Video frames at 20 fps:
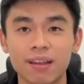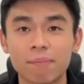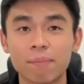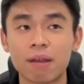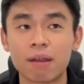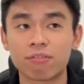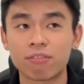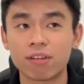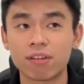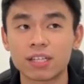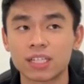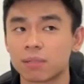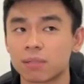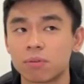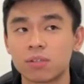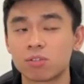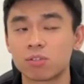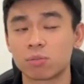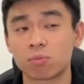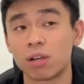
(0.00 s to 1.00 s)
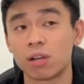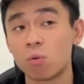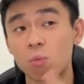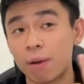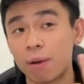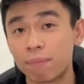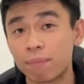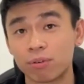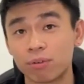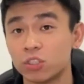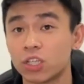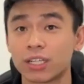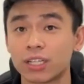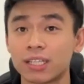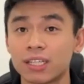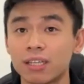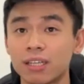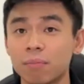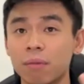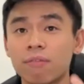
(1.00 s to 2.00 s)
My freelance experience was probably one project.
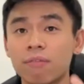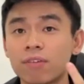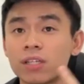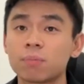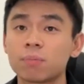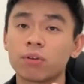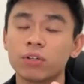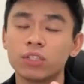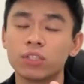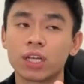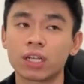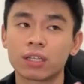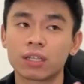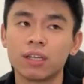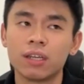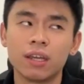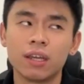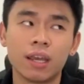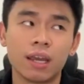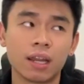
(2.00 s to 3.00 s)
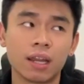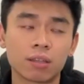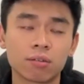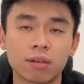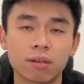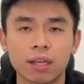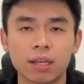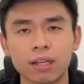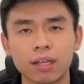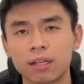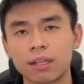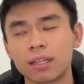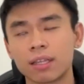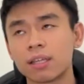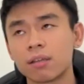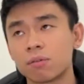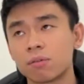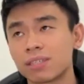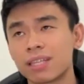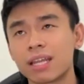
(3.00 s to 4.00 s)
That's it. My first project, and I took like I
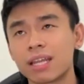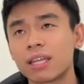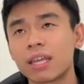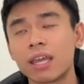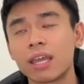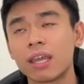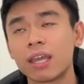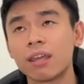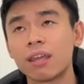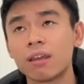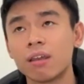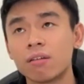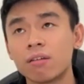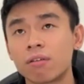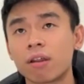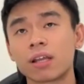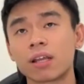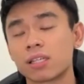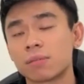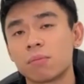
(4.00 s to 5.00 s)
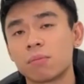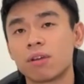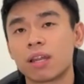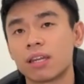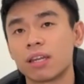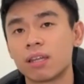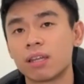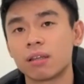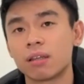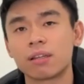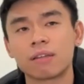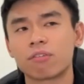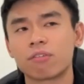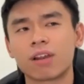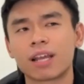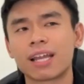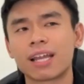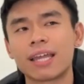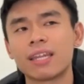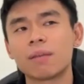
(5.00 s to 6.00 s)
think it was 10K for like a small
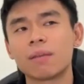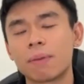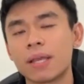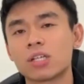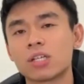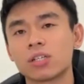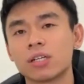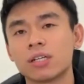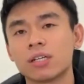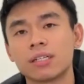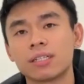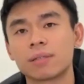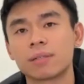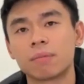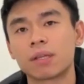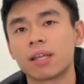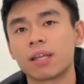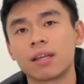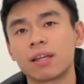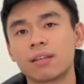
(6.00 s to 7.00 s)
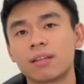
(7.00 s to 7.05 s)
landing page, something like that.